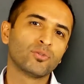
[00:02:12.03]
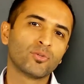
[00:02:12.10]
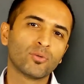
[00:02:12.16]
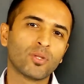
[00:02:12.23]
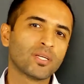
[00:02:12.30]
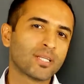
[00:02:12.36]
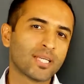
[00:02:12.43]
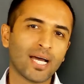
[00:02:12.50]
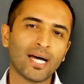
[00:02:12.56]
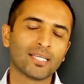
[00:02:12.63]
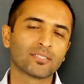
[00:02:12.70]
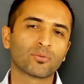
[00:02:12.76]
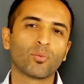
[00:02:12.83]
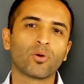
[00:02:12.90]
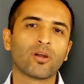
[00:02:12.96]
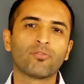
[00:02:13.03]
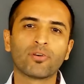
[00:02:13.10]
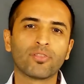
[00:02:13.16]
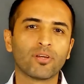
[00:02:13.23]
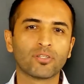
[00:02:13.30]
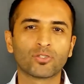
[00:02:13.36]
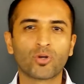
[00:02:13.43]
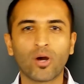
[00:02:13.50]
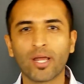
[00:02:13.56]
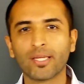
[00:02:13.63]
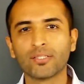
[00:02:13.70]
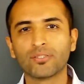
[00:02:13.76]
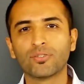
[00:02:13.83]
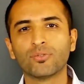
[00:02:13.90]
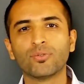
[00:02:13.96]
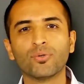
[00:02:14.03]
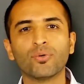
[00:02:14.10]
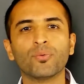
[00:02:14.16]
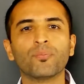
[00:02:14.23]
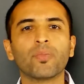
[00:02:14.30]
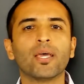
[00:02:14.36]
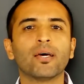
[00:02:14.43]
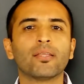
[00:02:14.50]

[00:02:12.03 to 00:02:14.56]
do the task, whatever they're trying to do.